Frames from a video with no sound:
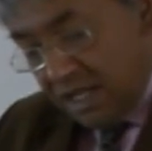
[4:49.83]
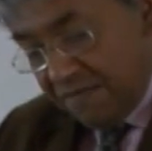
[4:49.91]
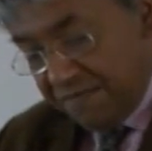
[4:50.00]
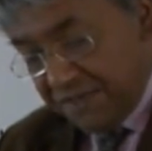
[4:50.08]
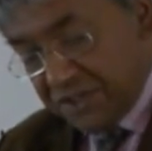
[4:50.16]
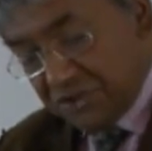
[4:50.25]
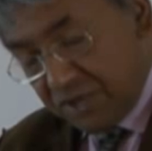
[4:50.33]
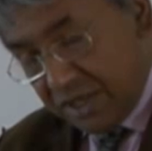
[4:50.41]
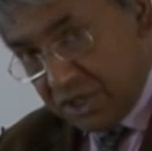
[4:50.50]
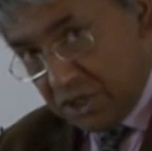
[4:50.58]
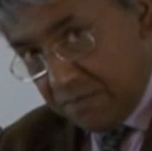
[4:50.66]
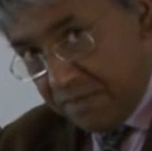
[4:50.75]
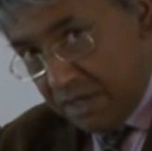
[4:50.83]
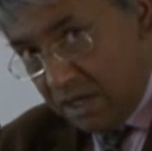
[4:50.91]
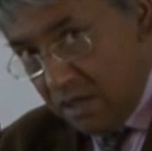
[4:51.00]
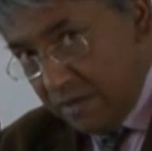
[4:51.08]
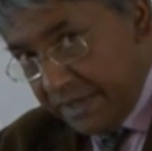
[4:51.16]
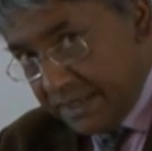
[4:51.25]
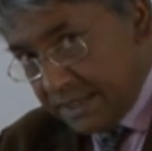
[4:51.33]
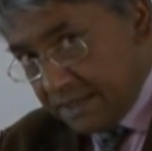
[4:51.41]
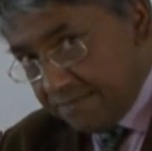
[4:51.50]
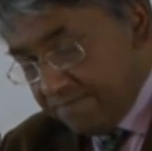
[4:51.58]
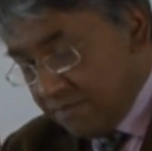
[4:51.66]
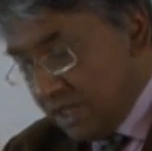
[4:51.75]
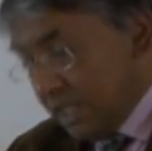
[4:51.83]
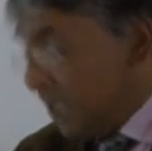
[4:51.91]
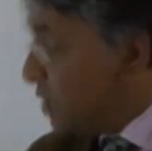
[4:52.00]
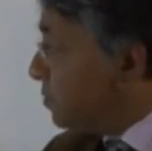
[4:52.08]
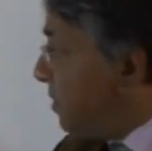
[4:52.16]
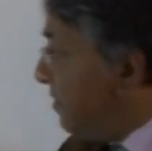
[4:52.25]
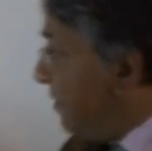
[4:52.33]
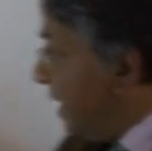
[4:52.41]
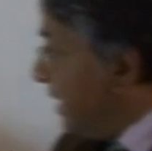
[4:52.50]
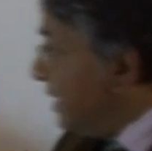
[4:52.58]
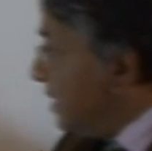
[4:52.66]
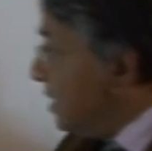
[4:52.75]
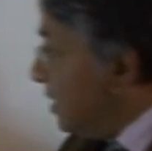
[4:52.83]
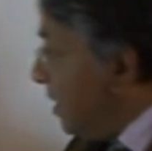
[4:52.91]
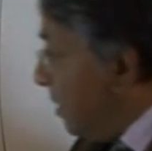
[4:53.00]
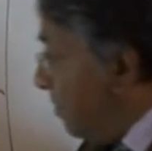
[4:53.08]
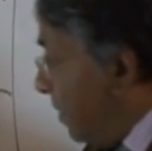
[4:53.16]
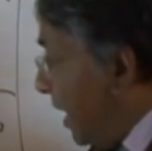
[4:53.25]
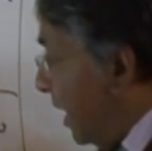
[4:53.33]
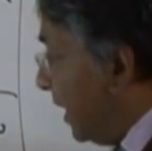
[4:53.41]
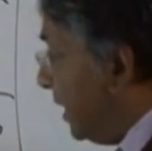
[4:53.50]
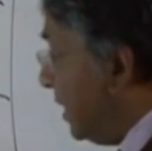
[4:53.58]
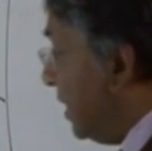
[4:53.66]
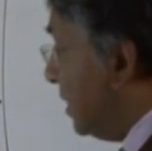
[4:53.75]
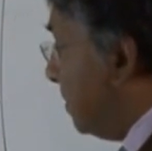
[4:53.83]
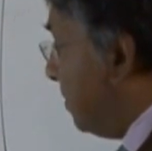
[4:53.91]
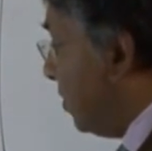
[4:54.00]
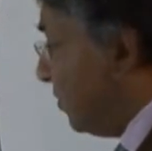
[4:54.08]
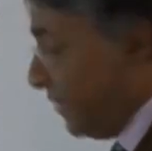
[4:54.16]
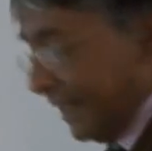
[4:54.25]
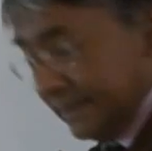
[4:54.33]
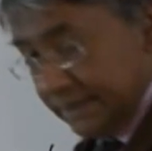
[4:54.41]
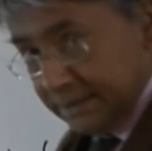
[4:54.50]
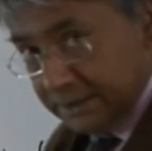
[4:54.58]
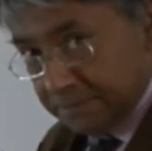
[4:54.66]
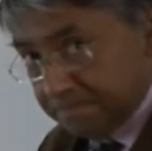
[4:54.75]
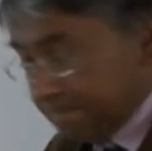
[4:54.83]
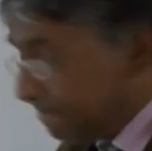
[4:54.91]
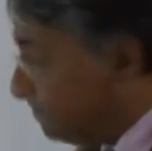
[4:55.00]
infrastructure below it is provided by the Pure Flex system.